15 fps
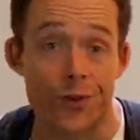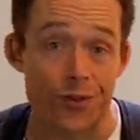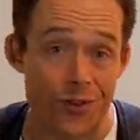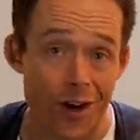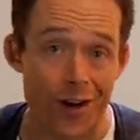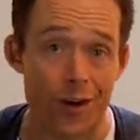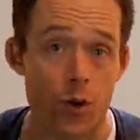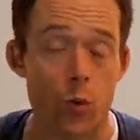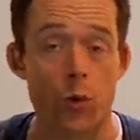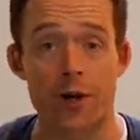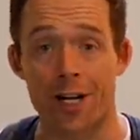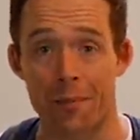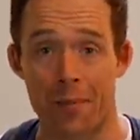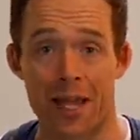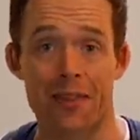to start, we're
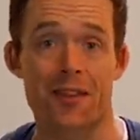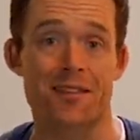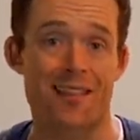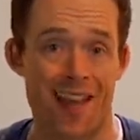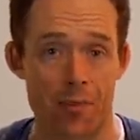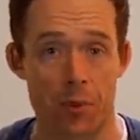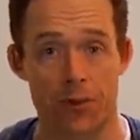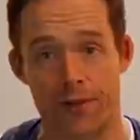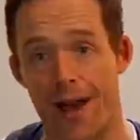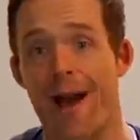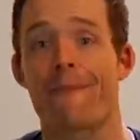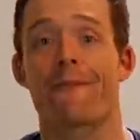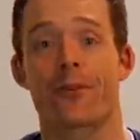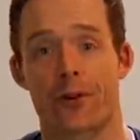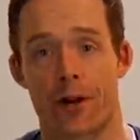going to make the
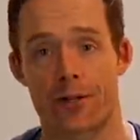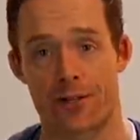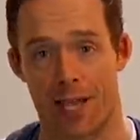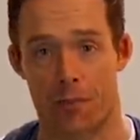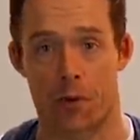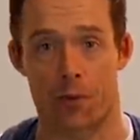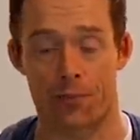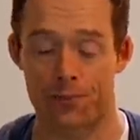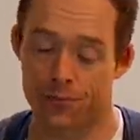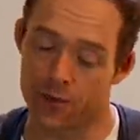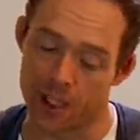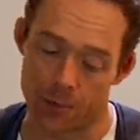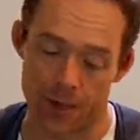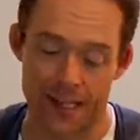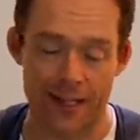tabletop for our table.
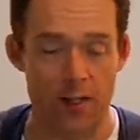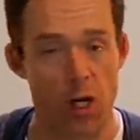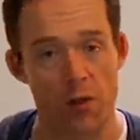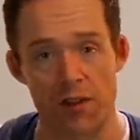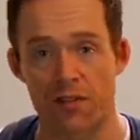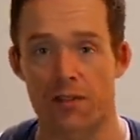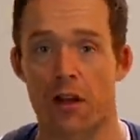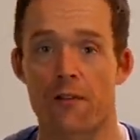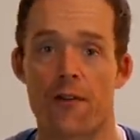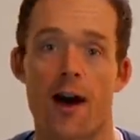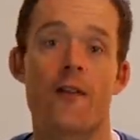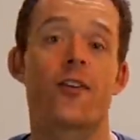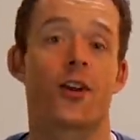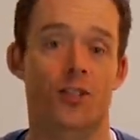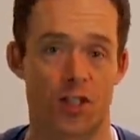So let me clear all this stuff
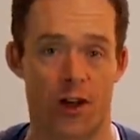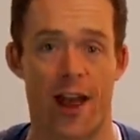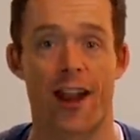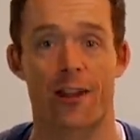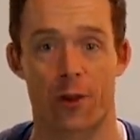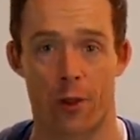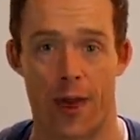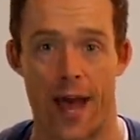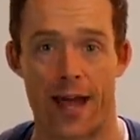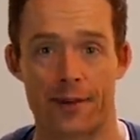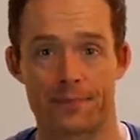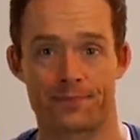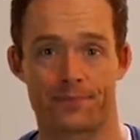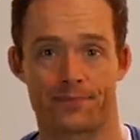off and I'll show you how to do that.